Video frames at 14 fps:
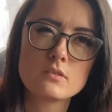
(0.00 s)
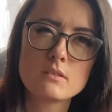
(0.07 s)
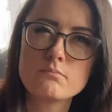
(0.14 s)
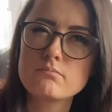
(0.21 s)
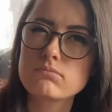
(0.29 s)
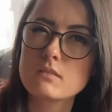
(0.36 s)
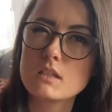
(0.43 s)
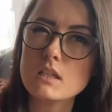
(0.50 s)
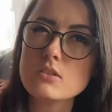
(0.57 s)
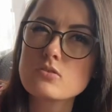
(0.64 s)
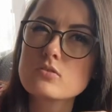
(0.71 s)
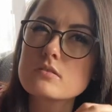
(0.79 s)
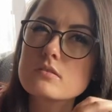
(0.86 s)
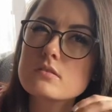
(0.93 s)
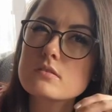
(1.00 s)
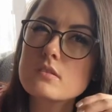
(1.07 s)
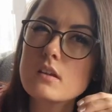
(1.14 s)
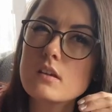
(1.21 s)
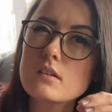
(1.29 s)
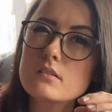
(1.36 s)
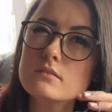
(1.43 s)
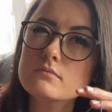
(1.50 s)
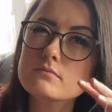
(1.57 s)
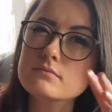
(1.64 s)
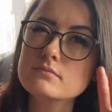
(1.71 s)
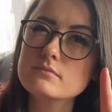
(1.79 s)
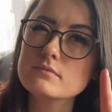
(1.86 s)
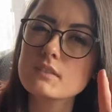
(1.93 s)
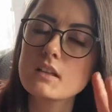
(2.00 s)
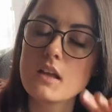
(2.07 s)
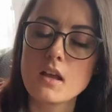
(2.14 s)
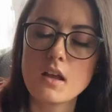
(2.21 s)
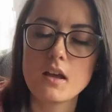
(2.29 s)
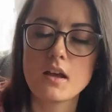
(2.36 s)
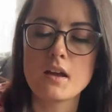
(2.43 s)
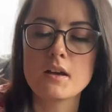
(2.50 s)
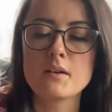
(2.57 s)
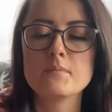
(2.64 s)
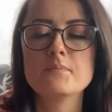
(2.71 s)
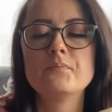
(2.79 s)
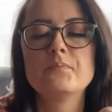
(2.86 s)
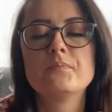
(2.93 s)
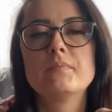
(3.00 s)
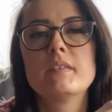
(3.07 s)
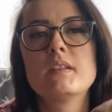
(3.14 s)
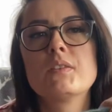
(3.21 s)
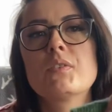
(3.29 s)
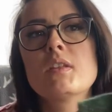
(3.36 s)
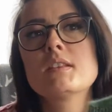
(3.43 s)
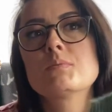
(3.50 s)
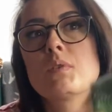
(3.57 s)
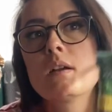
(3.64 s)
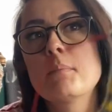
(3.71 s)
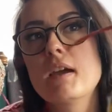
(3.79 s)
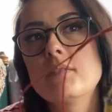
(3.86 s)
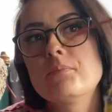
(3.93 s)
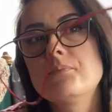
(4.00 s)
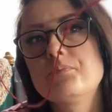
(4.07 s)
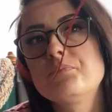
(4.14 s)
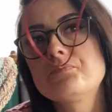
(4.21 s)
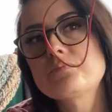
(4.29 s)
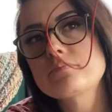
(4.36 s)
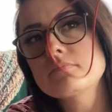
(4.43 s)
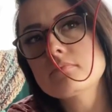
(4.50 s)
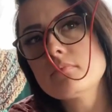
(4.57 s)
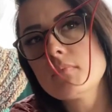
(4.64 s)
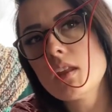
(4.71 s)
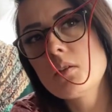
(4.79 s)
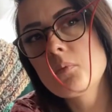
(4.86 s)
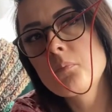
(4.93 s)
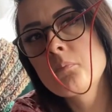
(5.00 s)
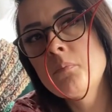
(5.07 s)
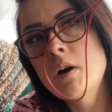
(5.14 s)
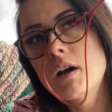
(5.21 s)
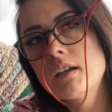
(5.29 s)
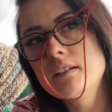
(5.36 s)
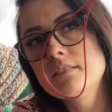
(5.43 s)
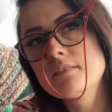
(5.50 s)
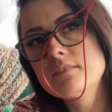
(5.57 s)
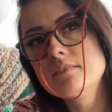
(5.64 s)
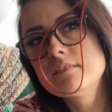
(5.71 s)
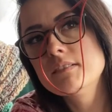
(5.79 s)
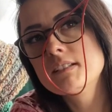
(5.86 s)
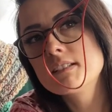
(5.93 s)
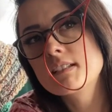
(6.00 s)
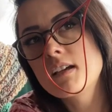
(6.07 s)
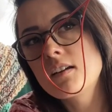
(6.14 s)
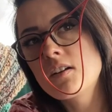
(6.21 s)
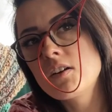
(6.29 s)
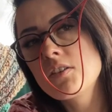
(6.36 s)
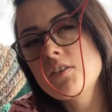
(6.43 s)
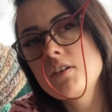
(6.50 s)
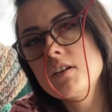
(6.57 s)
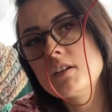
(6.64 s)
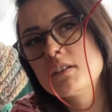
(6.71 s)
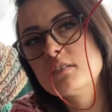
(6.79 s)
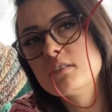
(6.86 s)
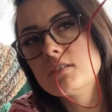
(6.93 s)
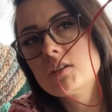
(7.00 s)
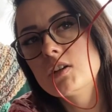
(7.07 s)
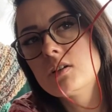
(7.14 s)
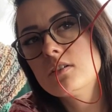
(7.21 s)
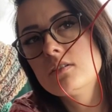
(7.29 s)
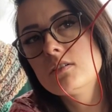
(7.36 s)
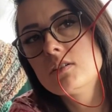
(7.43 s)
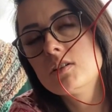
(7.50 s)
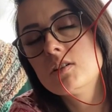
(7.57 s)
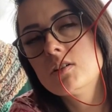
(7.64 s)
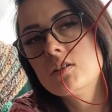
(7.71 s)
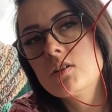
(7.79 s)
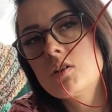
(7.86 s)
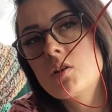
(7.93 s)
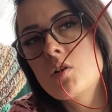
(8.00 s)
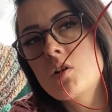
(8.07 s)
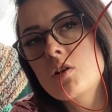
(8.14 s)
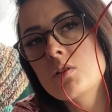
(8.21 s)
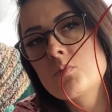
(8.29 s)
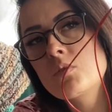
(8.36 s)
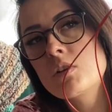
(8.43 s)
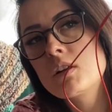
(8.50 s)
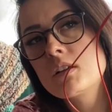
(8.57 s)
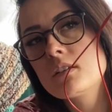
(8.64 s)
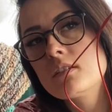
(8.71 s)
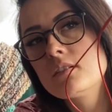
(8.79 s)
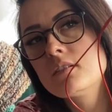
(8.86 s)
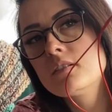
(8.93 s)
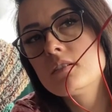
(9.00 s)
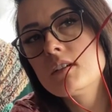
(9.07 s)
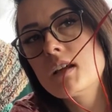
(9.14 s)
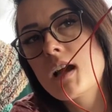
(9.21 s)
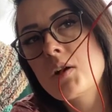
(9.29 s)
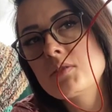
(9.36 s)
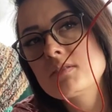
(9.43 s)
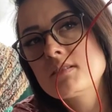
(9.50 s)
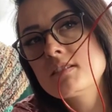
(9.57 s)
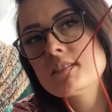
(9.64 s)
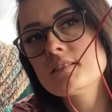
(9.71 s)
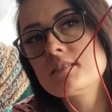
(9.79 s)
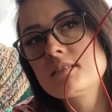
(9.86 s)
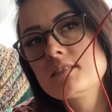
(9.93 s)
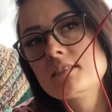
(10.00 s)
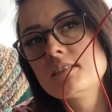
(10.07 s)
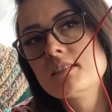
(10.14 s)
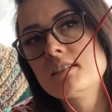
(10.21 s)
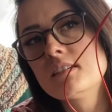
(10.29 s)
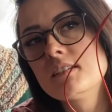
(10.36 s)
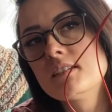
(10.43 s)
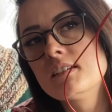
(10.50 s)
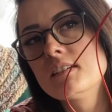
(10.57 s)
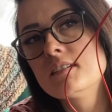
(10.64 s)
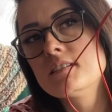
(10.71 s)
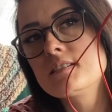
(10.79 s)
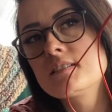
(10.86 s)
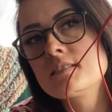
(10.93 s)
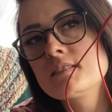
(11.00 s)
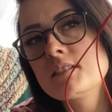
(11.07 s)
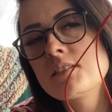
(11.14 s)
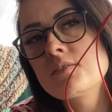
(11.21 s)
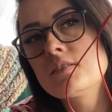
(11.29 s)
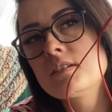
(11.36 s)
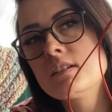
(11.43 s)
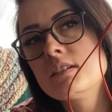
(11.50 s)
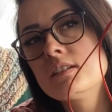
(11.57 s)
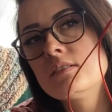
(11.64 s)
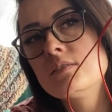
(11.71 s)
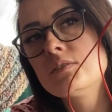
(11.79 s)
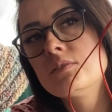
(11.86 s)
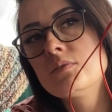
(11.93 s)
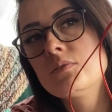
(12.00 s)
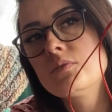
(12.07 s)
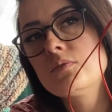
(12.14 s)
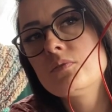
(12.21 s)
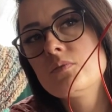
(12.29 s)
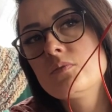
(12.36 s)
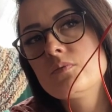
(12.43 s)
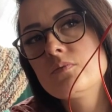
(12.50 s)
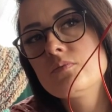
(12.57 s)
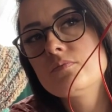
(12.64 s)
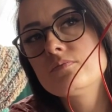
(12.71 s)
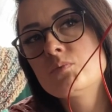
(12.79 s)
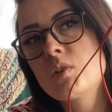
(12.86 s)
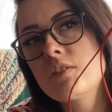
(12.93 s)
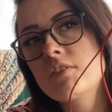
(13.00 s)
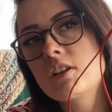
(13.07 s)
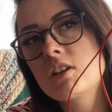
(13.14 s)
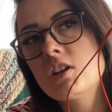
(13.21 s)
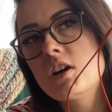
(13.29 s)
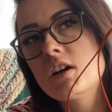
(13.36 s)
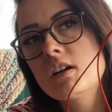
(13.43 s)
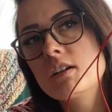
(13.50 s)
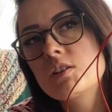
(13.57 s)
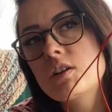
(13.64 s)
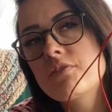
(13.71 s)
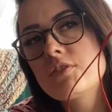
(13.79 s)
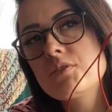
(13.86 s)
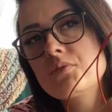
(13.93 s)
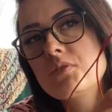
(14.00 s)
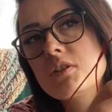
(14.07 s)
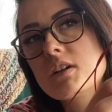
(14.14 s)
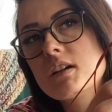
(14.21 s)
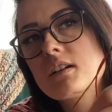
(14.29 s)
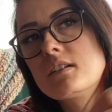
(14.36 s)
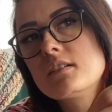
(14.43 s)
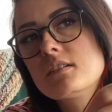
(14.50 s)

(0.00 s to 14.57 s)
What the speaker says: lip kiss seal. And so that's where I'm at. But it's got all the Hogwarts houses, Slytherin, Ravenclaw, Gryffindor,